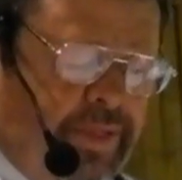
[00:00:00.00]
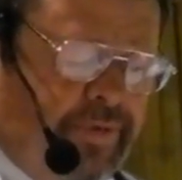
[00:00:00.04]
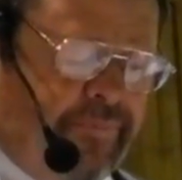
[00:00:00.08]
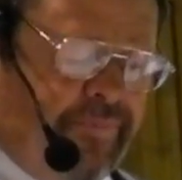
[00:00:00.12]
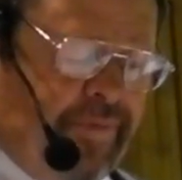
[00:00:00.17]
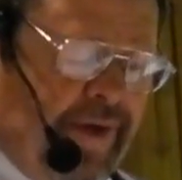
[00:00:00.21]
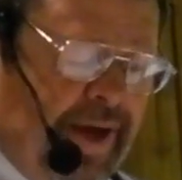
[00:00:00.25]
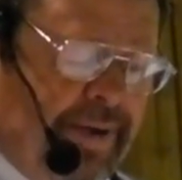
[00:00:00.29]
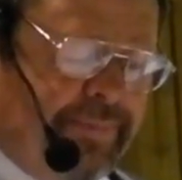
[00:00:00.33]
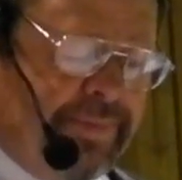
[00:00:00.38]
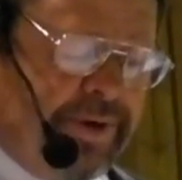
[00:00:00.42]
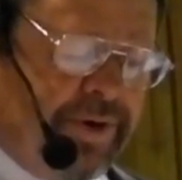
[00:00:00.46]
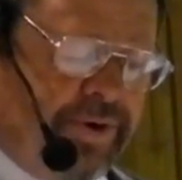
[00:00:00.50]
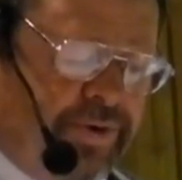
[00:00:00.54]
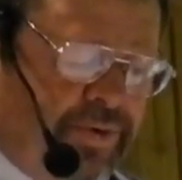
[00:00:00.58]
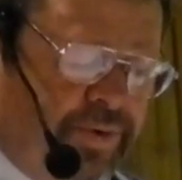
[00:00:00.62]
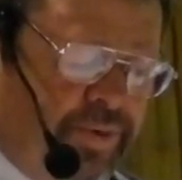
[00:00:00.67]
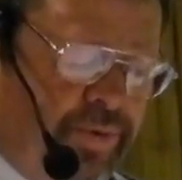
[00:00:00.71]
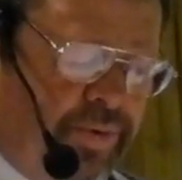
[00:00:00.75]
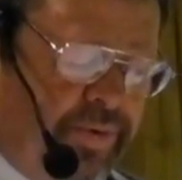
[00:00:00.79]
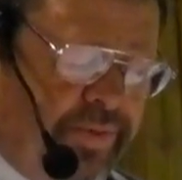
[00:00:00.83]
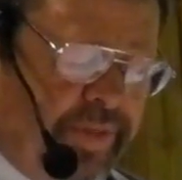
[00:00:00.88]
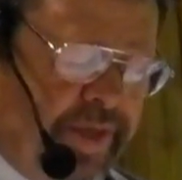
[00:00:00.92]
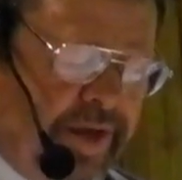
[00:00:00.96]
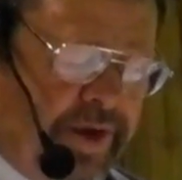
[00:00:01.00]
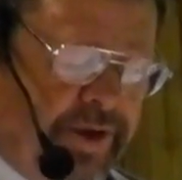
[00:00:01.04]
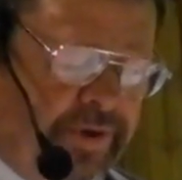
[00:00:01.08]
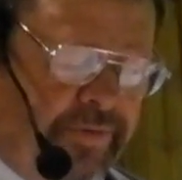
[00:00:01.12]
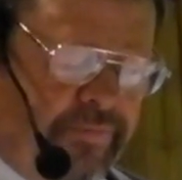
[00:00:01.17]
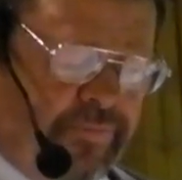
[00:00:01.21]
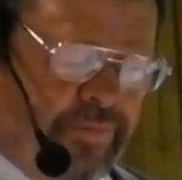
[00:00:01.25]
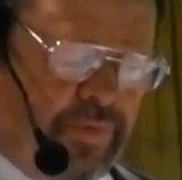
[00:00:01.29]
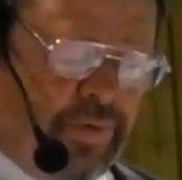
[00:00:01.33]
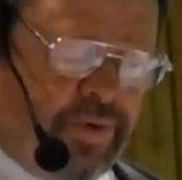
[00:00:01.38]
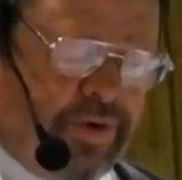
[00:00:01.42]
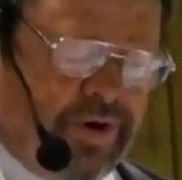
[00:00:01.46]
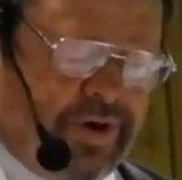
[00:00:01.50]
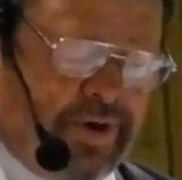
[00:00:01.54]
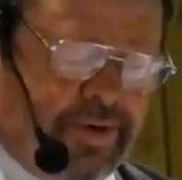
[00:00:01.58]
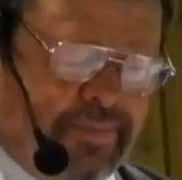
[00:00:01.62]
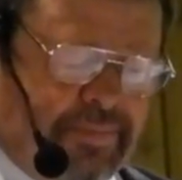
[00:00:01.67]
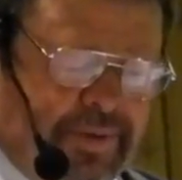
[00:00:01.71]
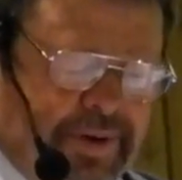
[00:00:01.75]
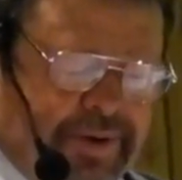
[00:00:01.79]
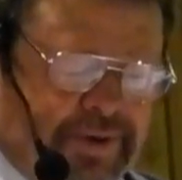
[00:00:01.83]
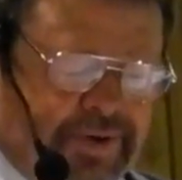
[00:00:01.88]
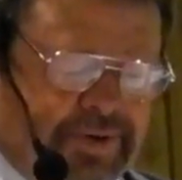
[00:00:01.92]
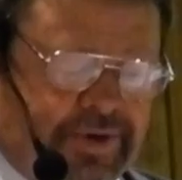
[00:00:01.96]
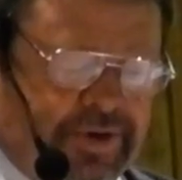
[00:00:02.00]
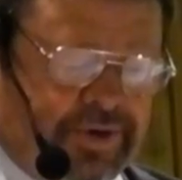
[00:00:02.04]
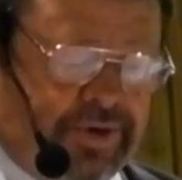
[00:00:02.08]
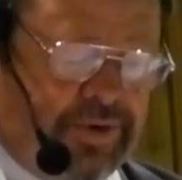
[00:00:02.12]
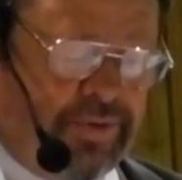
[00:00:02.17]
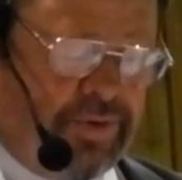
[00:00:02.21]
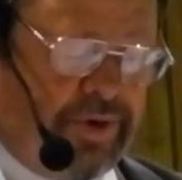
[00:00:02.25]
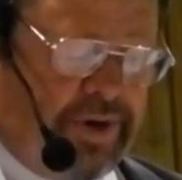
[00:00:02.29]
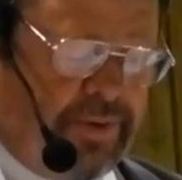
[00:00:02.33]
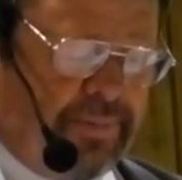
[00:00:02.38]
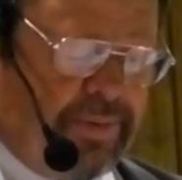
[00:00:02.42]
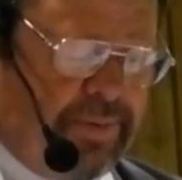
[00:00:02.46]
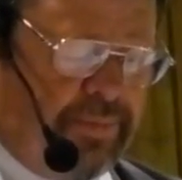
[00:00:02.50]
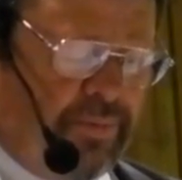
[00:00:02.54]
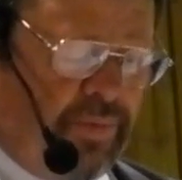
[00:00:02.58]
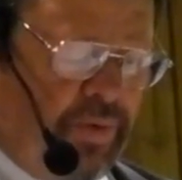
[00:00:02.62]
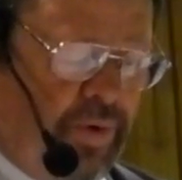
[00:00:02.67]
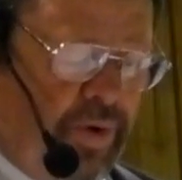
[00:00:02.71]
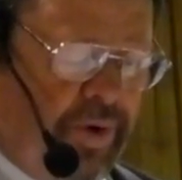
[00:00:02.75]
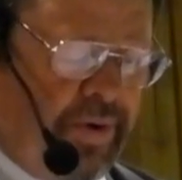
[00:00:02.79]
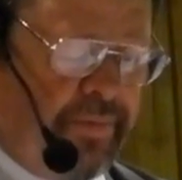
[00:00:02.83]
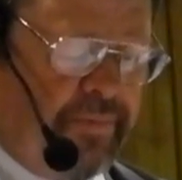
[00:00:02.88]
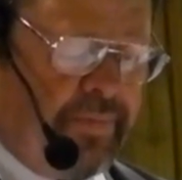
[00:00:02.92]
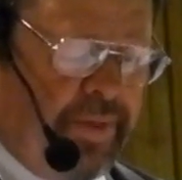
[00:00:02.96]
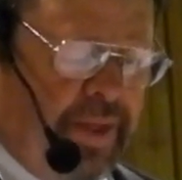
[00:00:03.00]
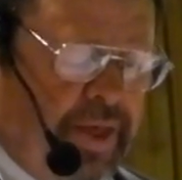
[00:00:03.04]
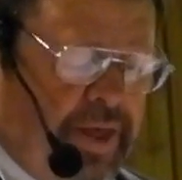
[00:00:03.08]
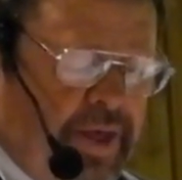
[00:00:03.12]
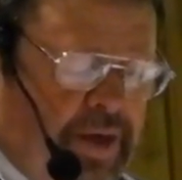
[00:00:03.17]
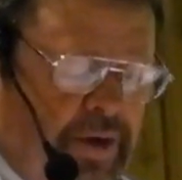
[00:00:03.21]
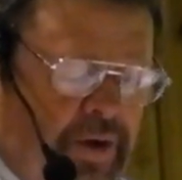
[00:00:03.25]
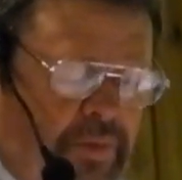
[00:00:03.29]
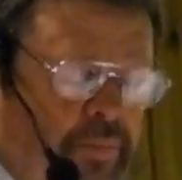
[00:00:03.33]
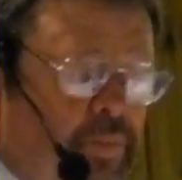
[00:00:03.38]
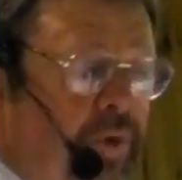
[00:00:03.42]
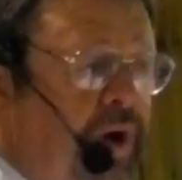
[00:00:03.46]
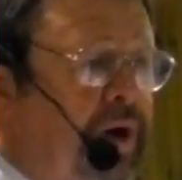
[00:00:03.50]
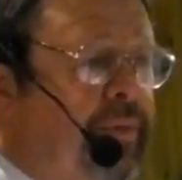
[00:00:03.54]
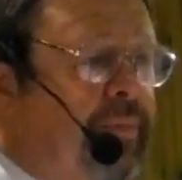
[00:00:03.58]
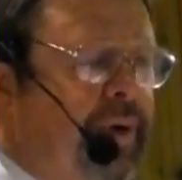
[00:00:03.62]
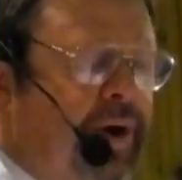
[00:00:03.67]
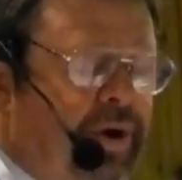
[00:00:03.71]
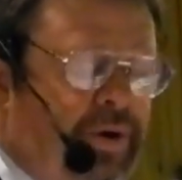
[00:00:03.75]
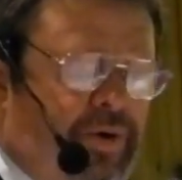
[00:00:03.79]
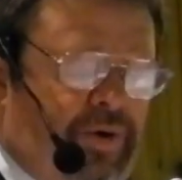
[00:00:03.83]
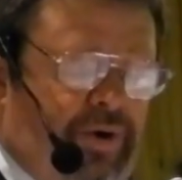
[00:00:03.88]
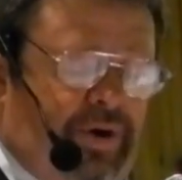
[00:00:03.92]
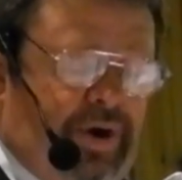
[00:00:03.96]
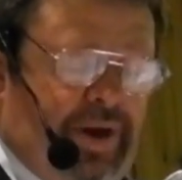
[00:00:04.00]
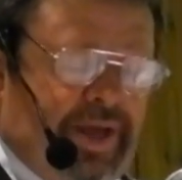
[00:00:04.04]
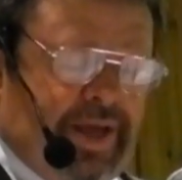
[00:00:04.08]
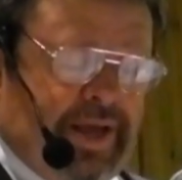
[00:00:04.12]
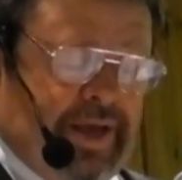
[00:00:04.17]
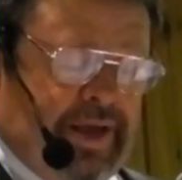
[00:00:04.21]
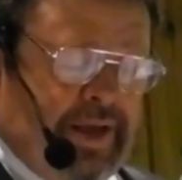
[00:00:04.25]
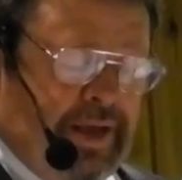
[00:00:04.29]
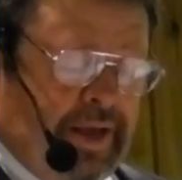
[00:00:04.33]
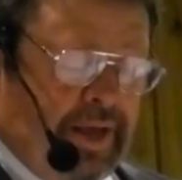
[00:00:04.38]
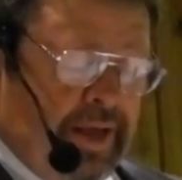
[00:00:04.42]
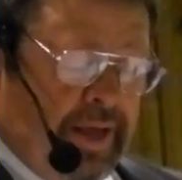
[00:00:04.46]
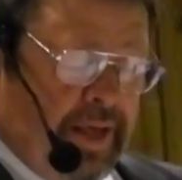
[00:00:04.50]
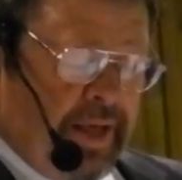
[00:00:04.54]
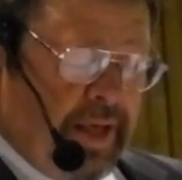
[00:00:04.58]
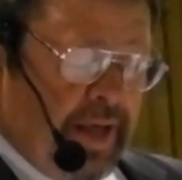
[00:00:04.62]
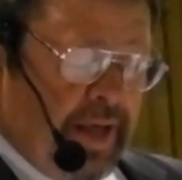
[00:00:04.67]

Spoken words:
The family grew and they could afford to do a little bit more. One of my early